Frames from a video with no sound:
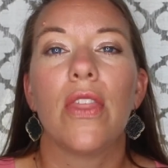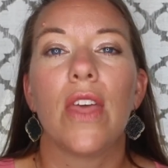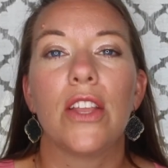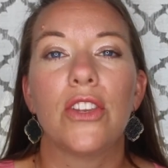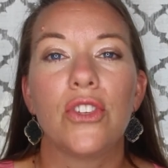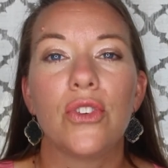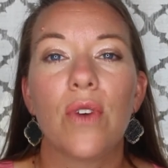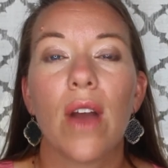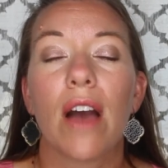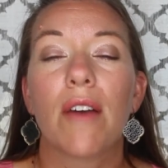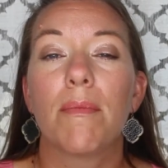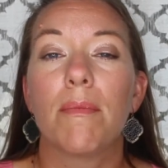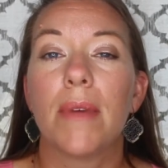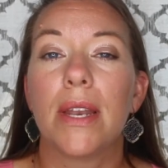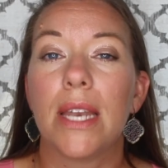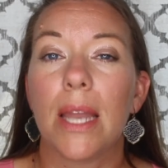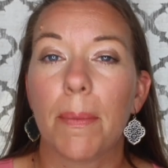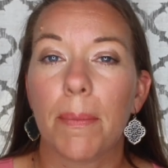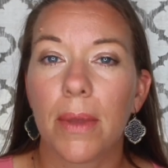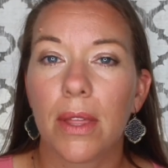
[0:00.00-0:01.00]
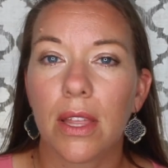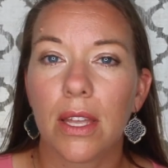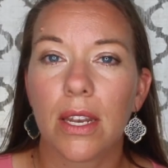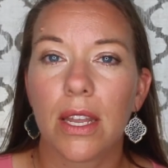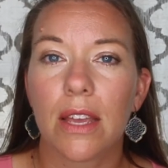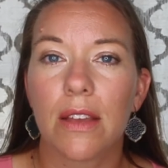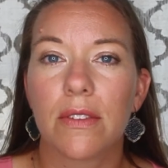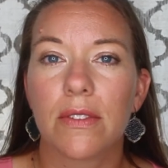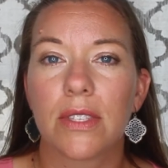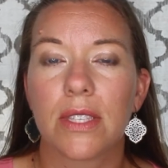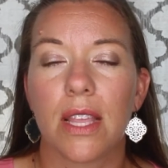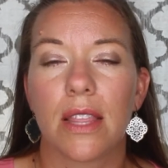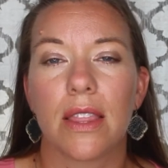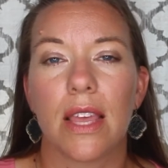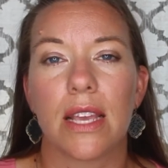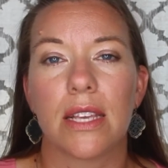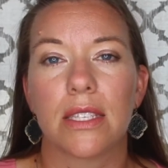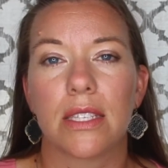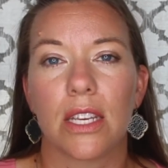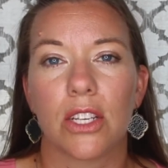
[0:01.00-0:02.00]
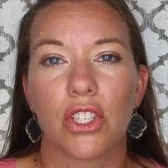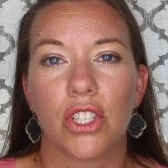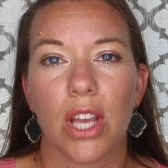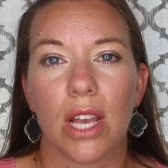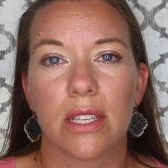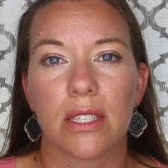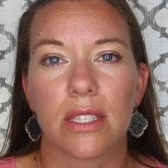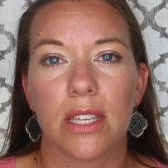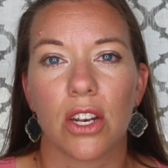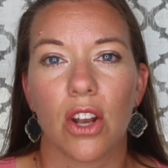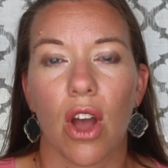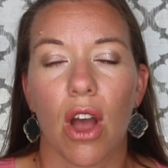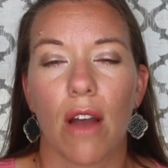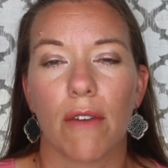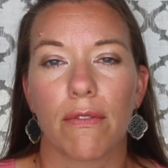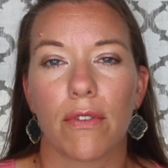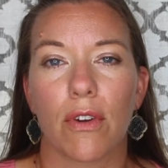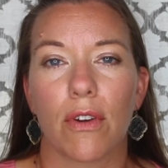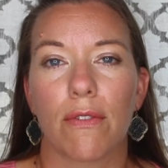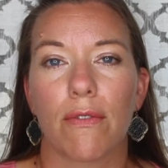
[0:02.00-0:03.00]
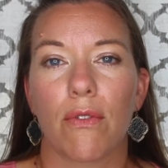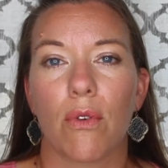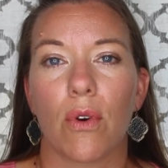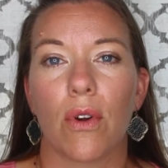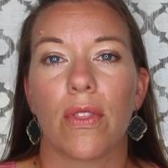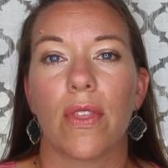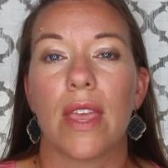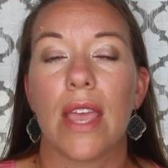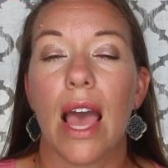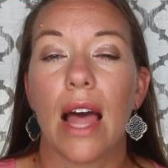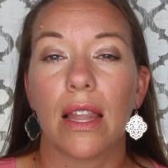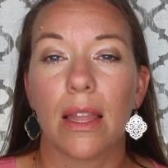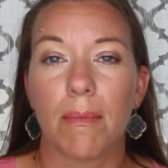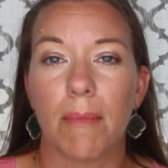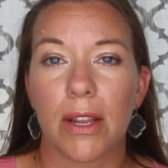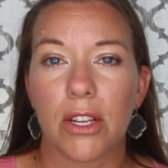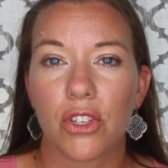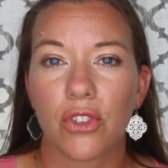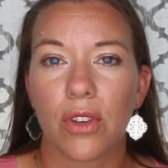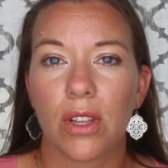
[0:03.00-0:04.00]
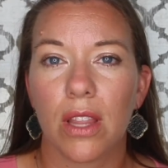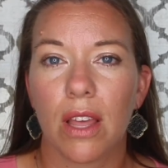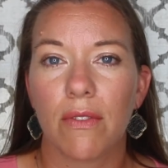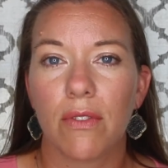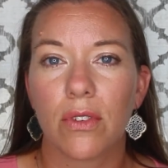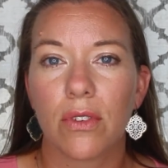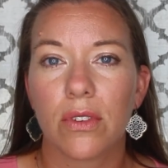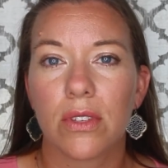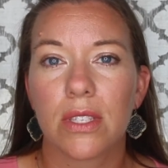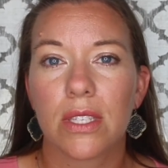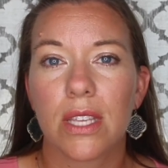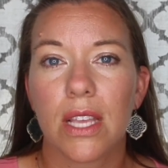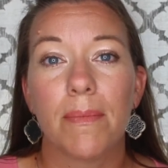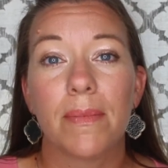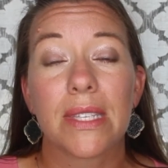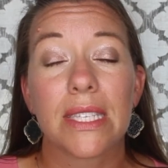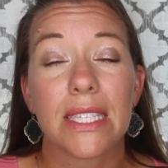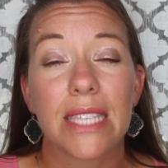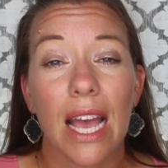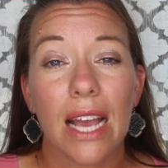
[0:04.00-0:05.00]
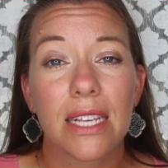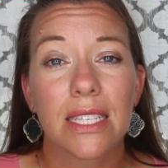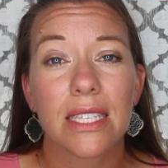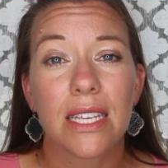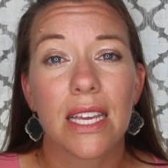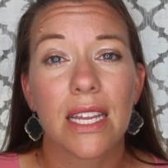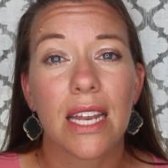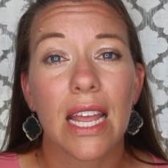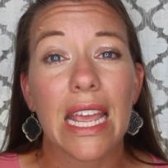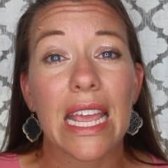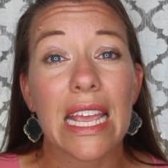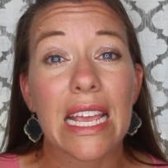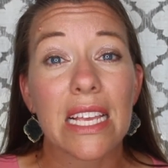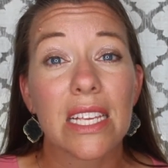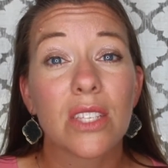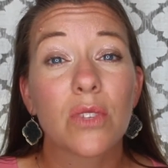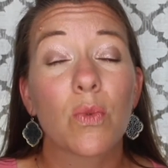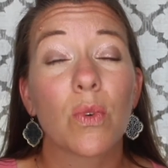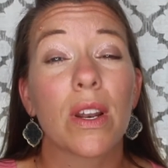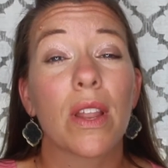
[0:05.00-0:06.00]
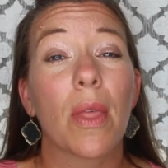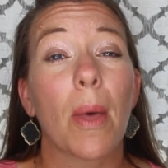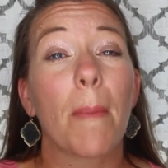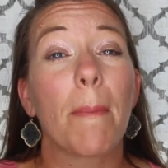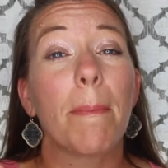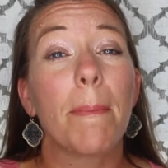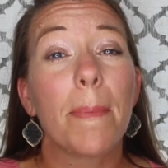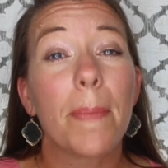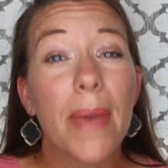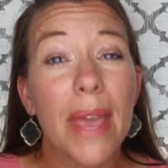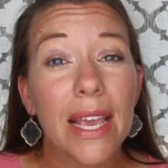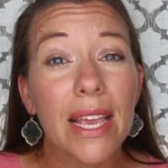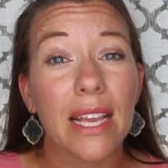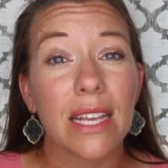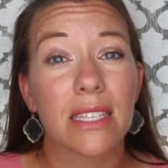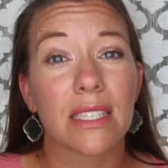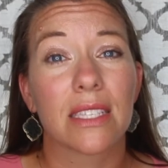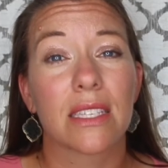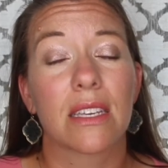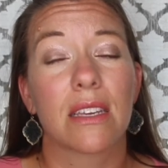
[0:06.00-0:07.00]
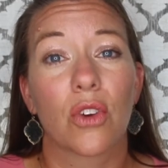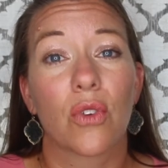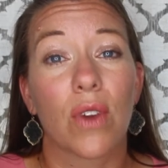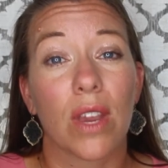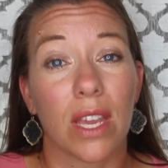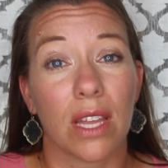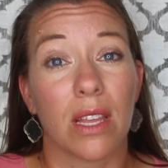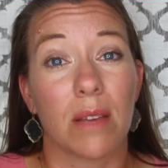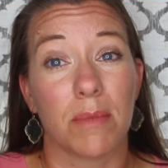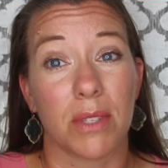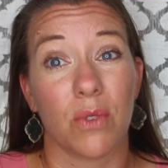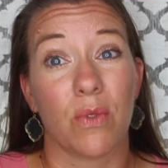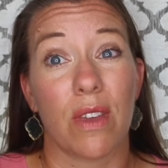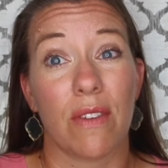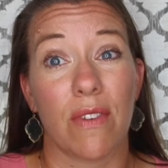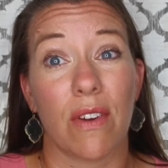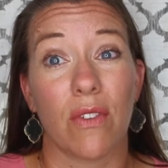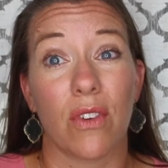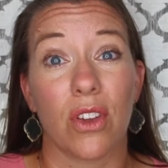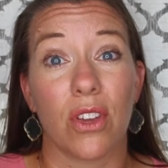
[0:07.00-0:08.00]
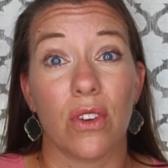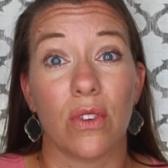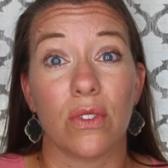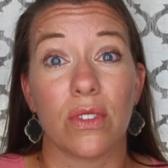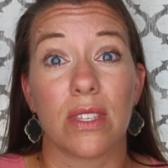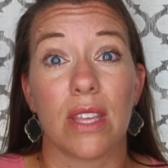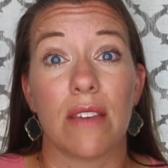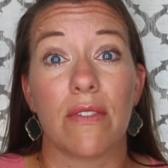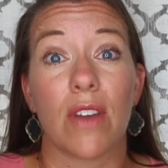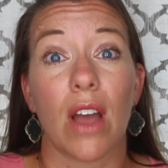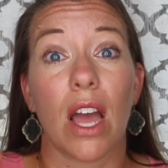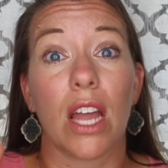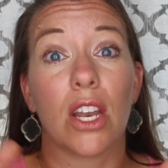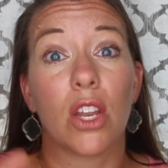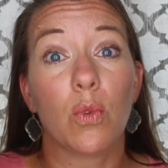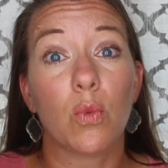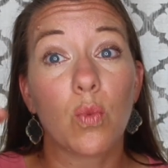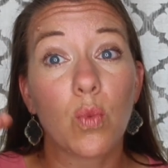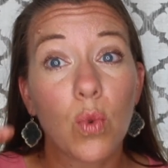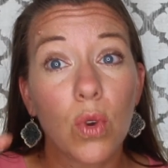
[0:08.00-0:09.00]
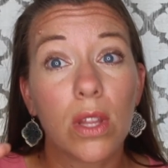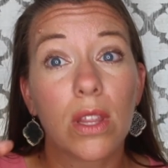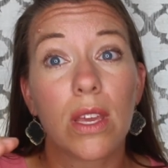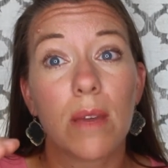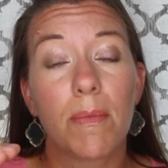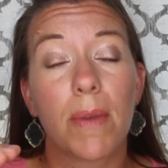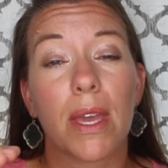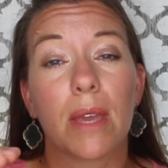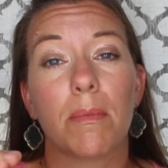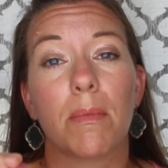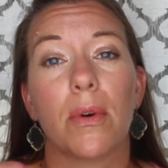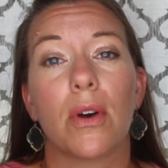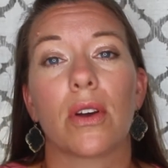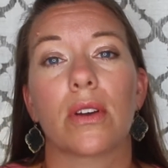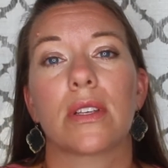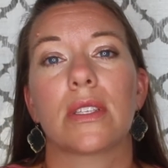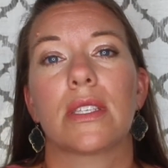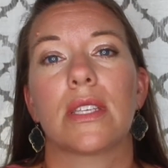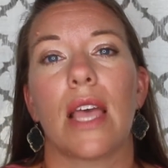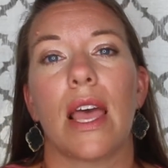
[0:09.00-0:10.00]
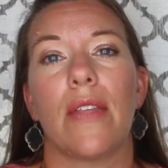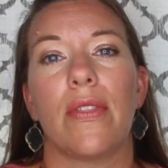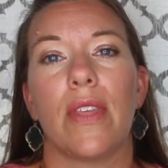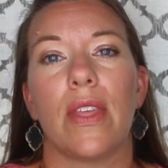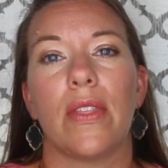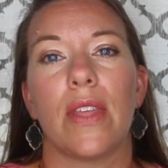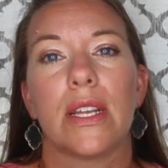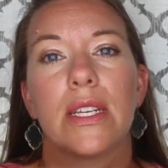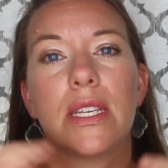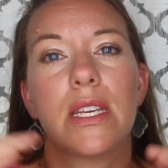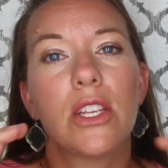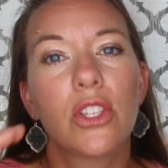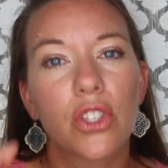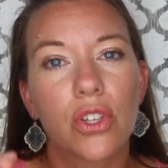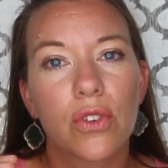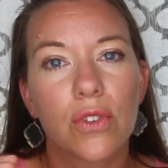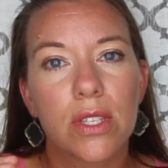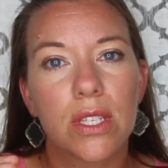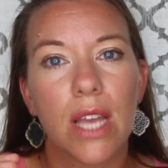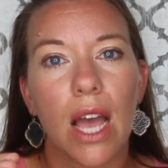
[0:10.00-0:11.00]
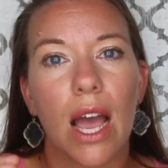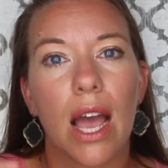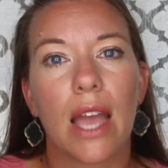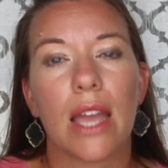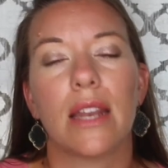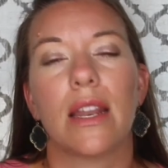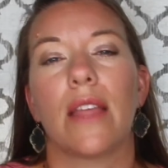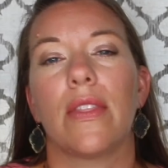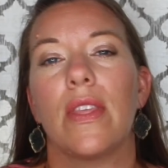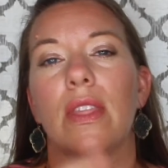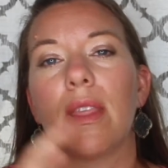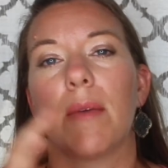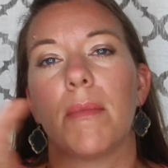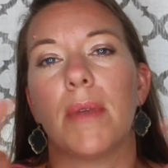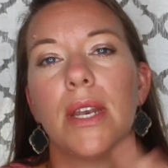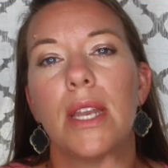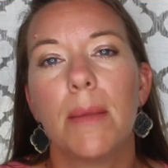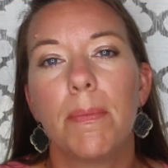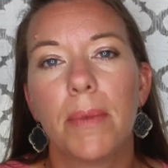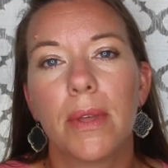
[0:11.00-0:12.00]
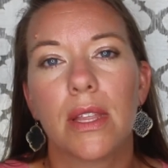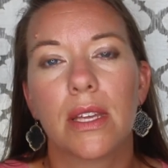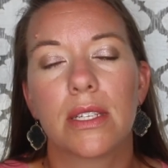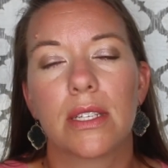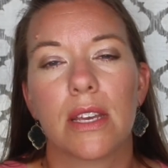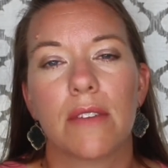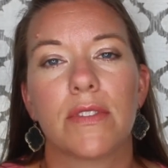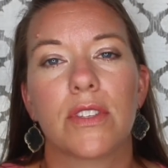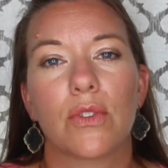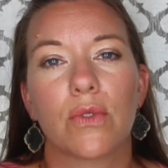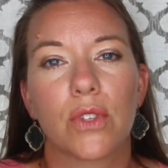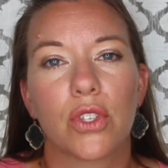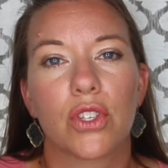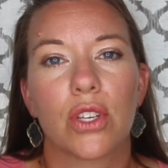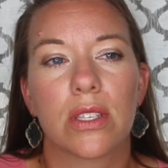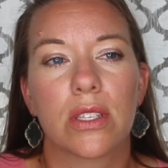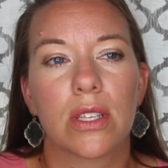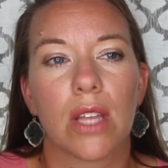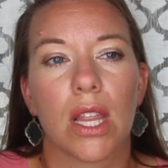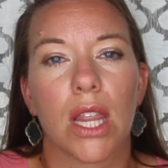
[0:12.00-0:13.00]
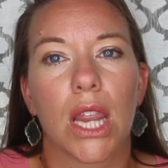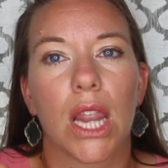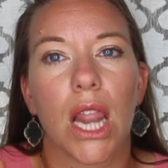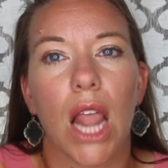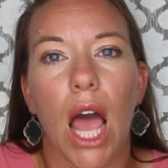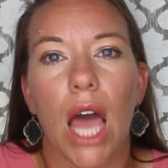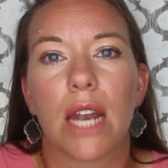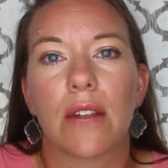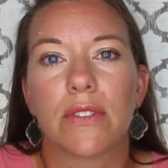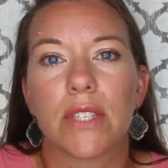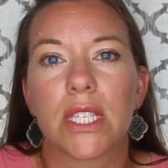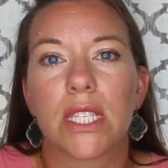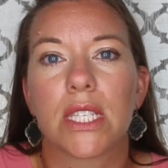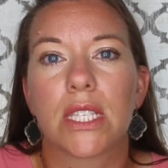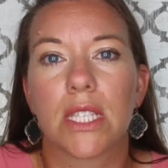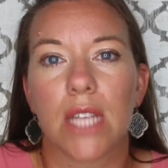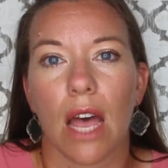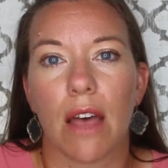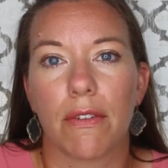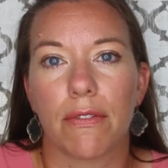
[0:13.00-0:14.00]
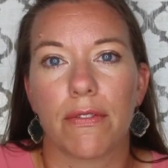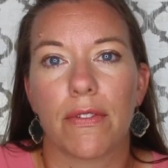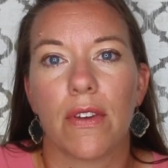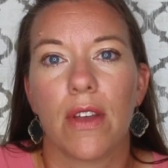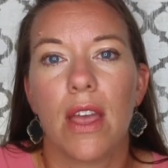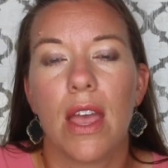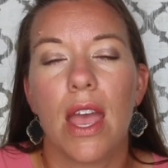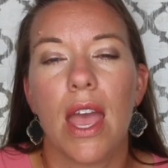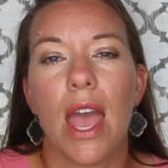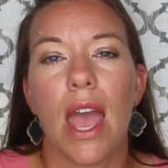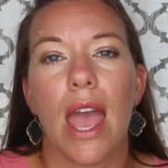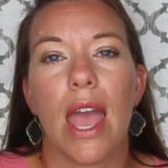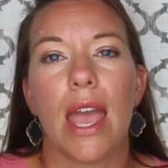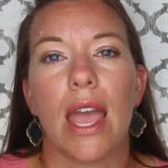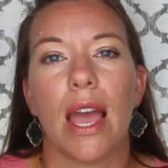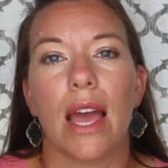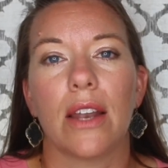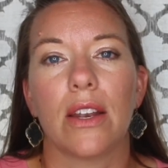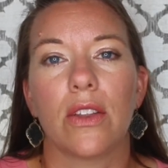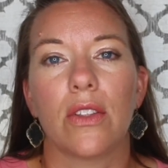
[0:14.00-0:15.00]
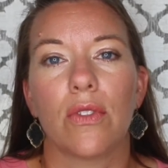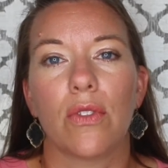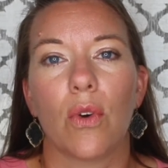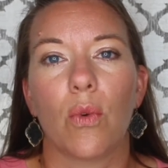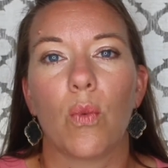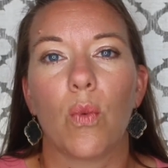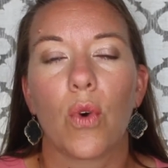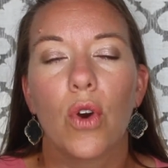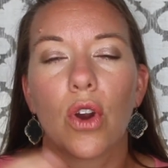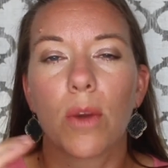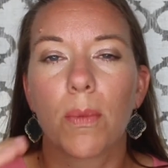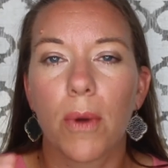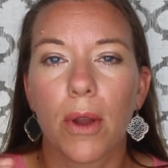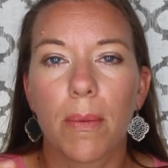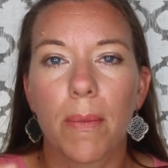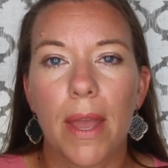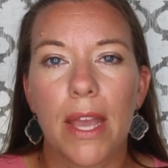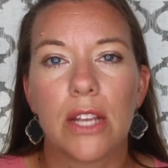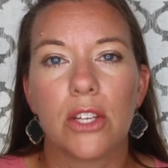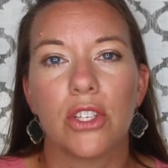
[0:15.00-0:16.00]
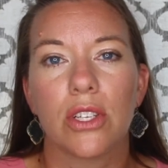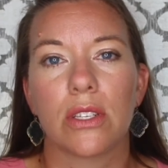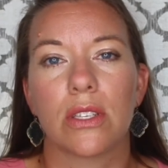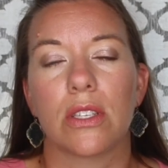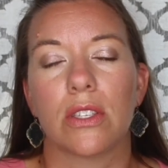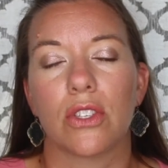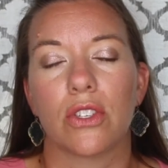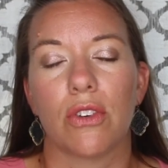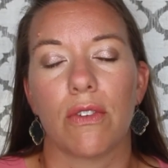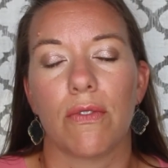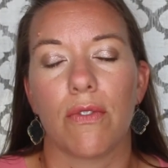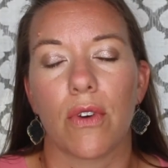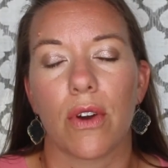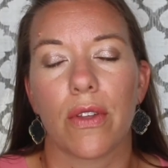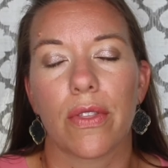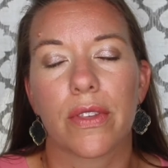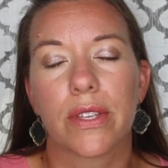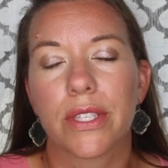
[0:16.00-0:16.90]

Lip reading: They do have manipulatives that they suggest and offer for the elementary levels, and Saxon is one of the biggest curriculums that we've ever used. They've got really big books, and then the teacher's guide, and then the manipulatives. There was just a lot of stuff, and the workbook pages and so forth.